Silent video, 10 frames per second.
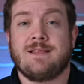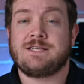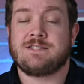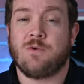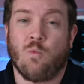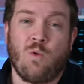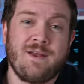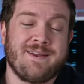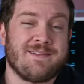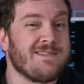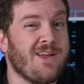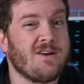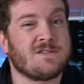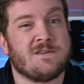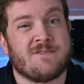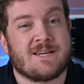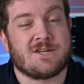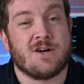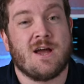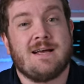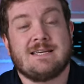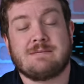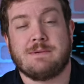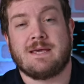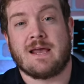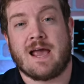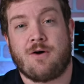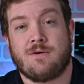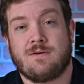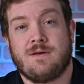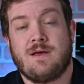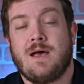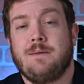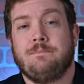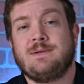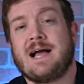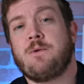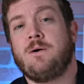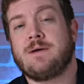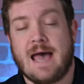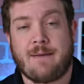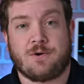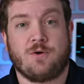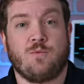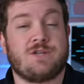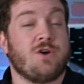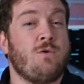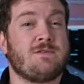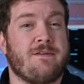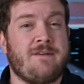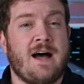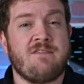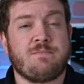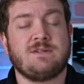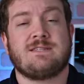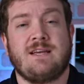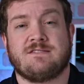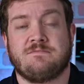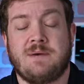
least one large investor speaking out. Blackwell Capital, which owns 5% of